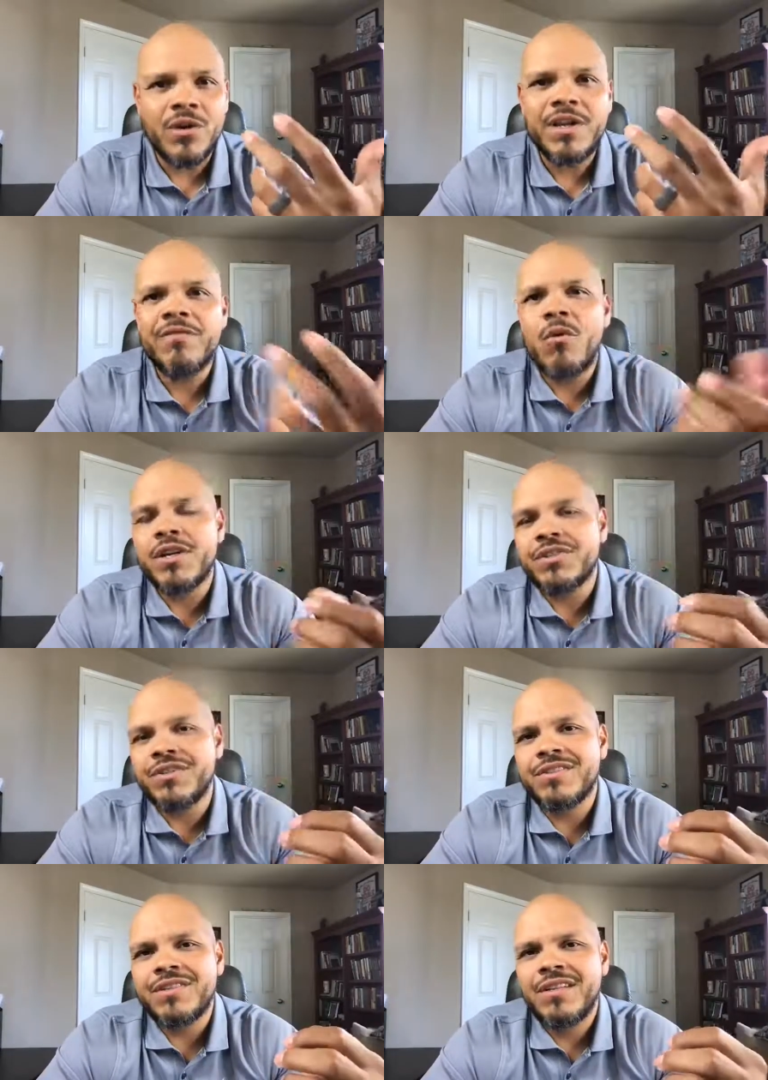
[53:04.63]
What if
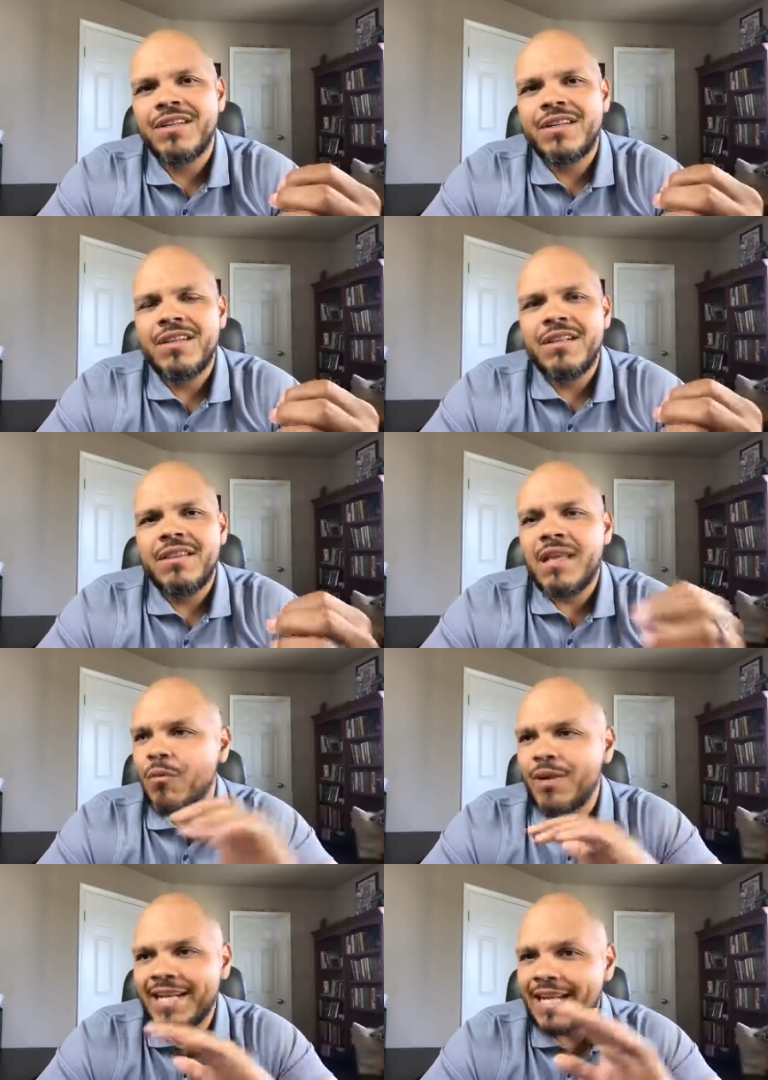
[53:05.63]
questions
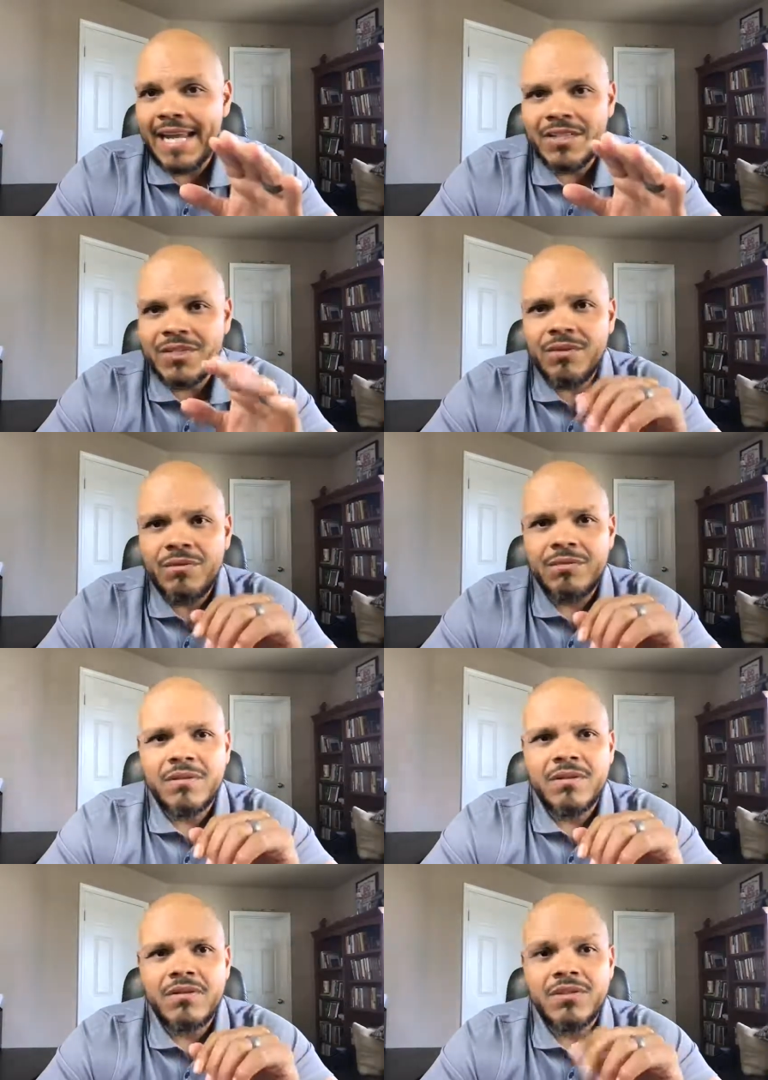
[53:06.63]
that we didn't get to.
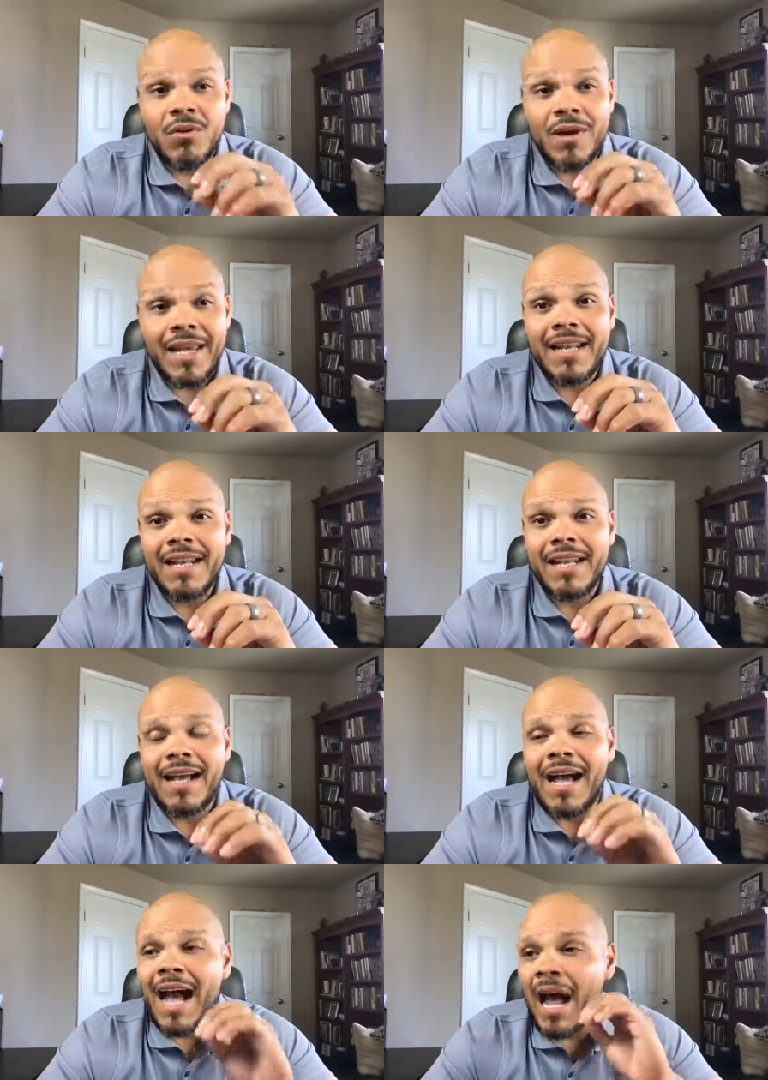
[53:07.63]
So, again,
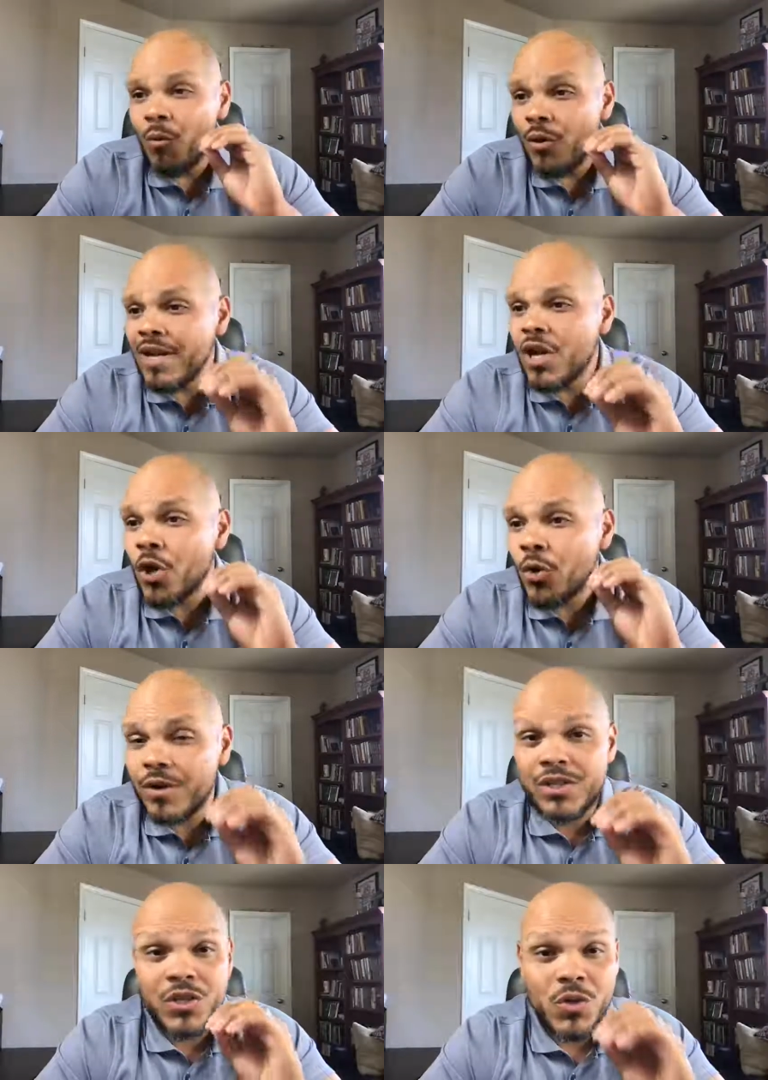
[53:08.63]
I want to
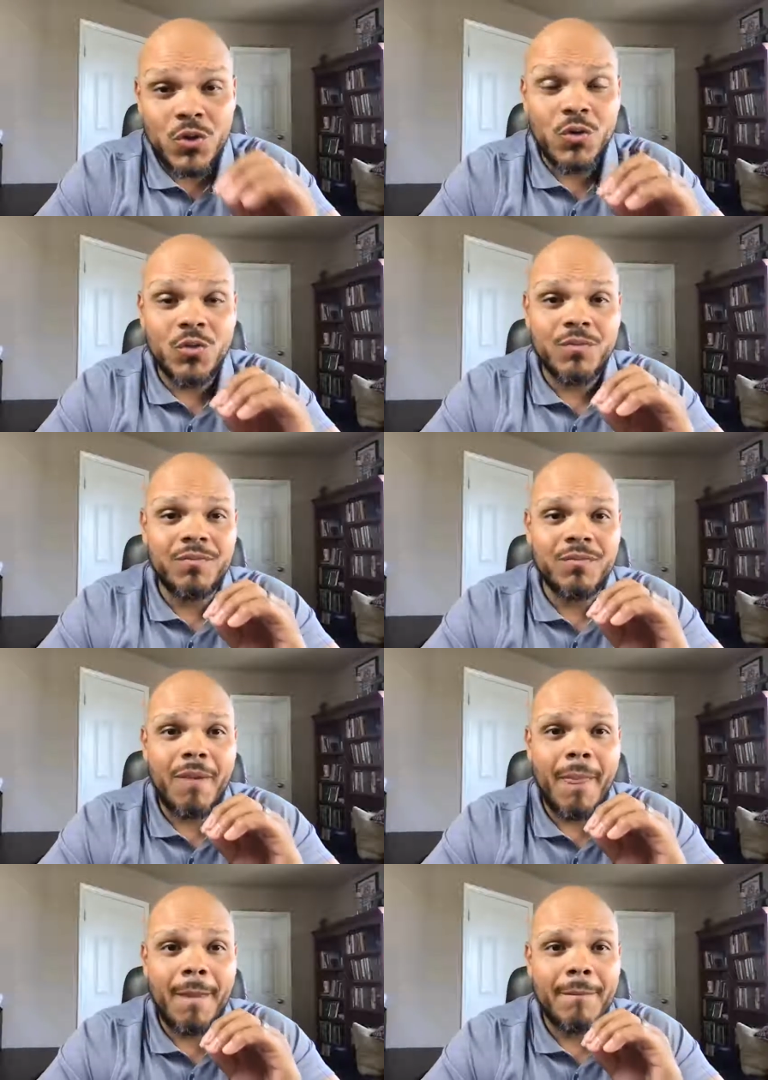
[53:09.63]
encourage you
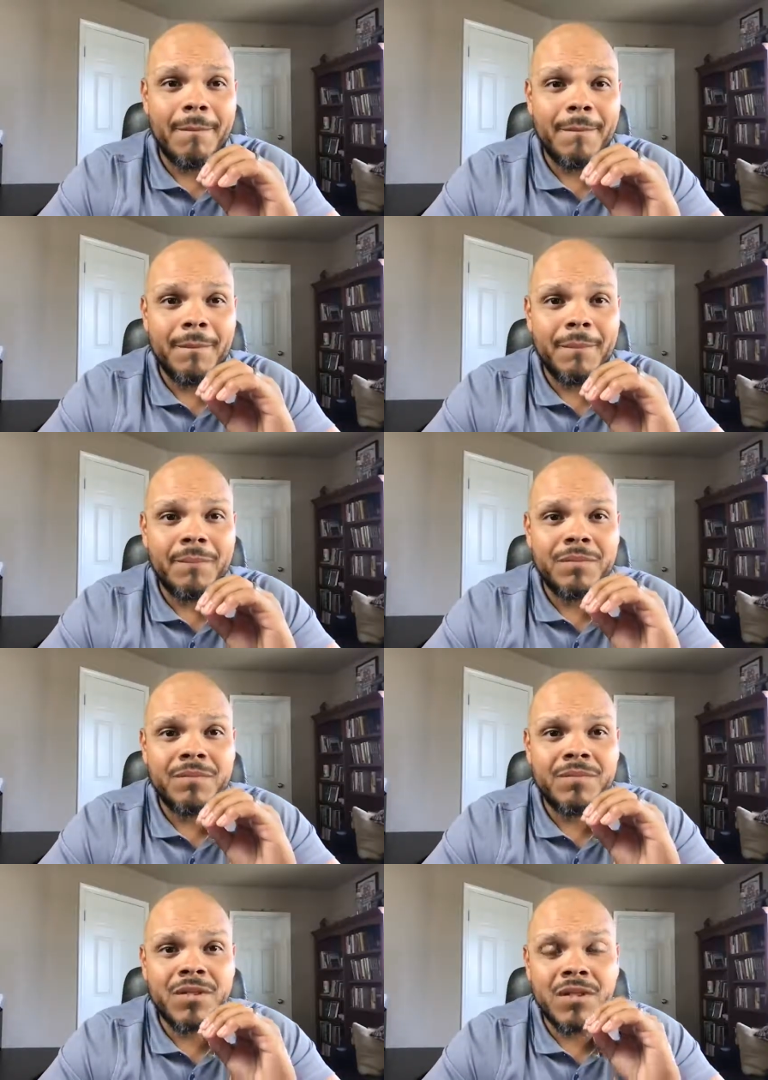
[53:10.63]

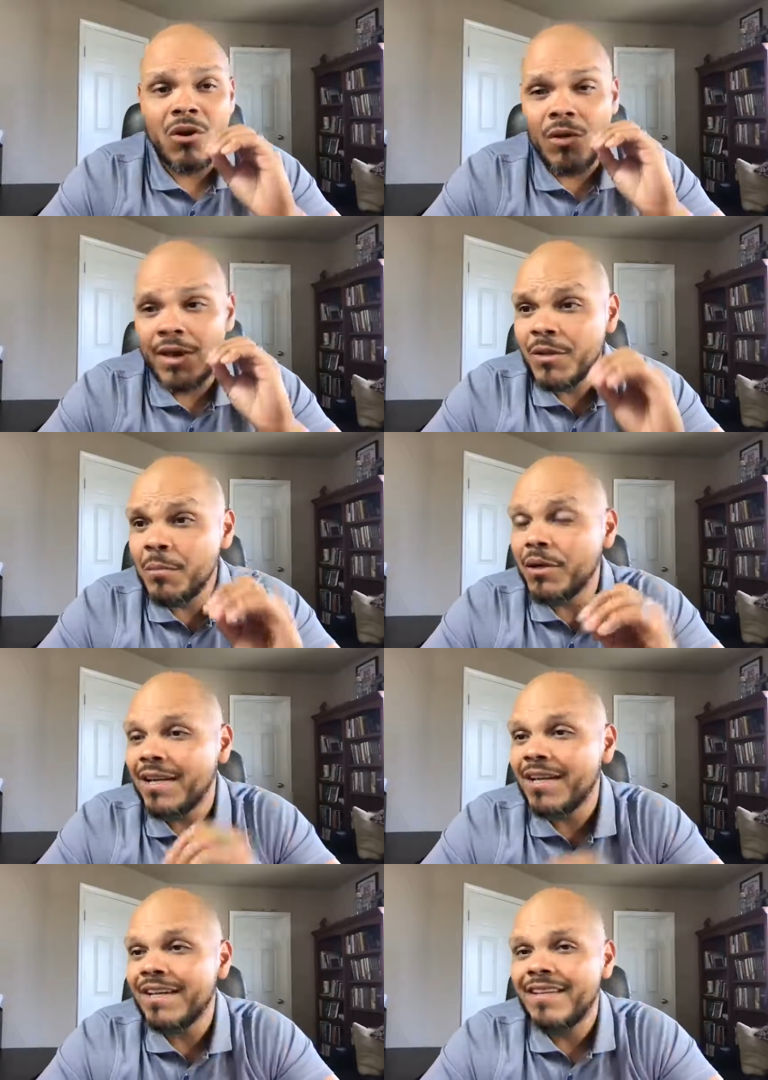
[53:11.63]
to go get the
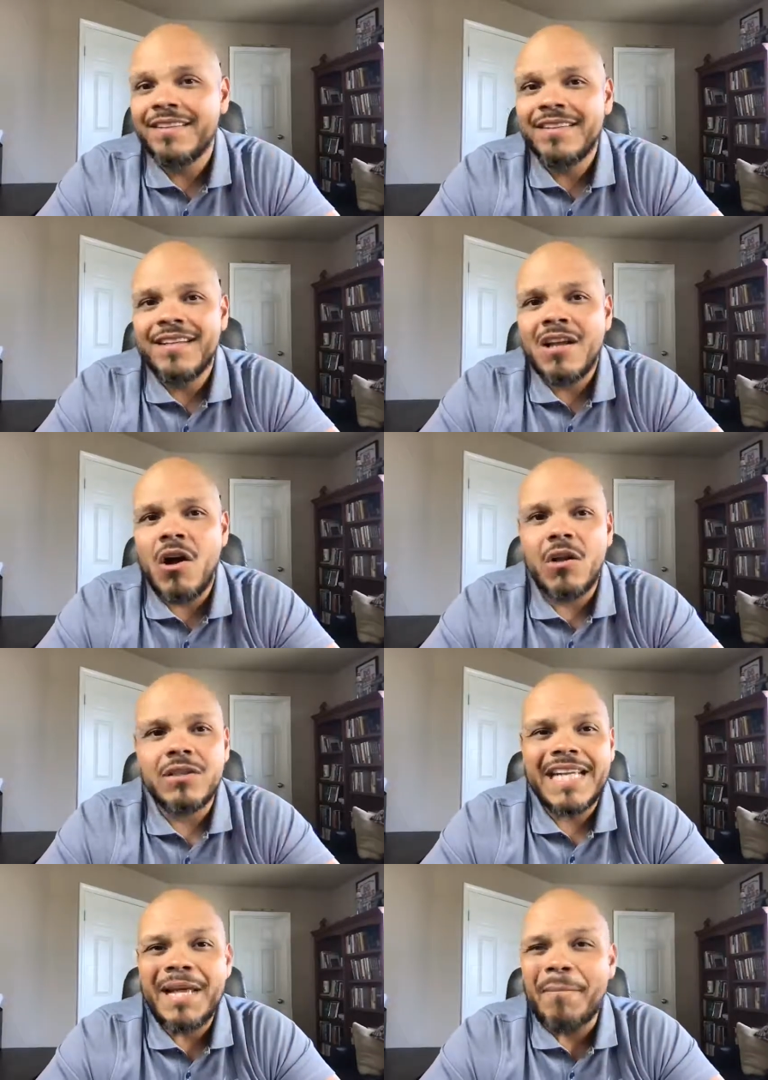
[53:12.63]
book
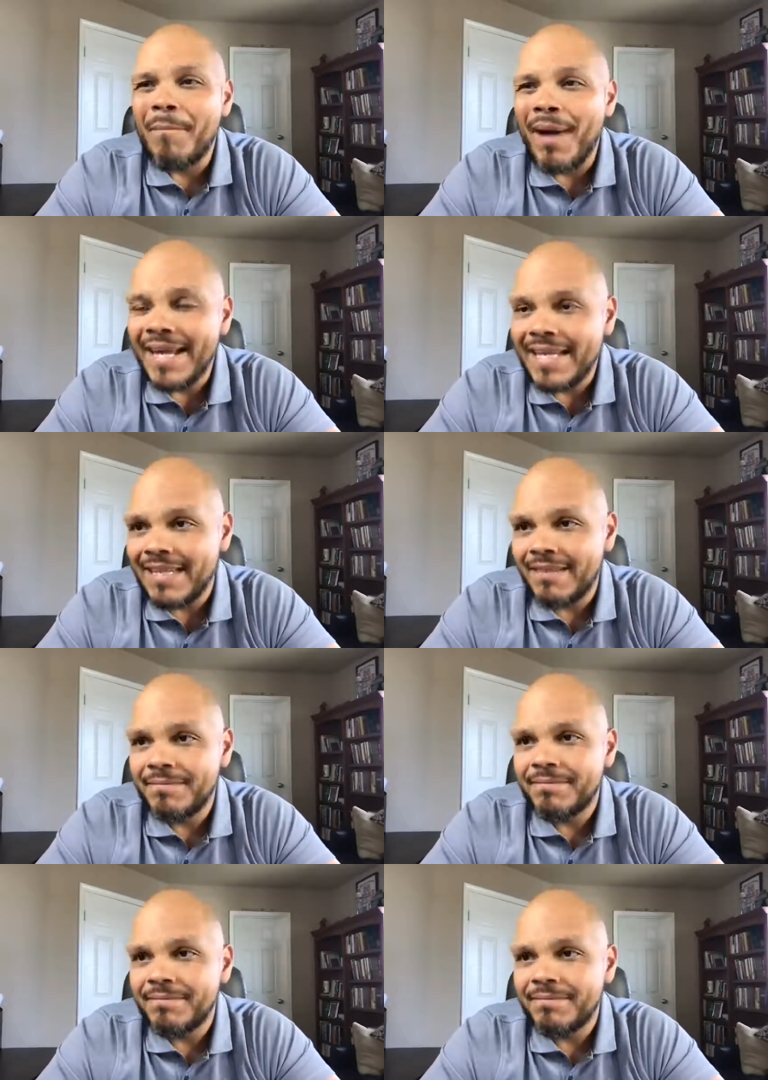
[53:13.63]
called Embodied.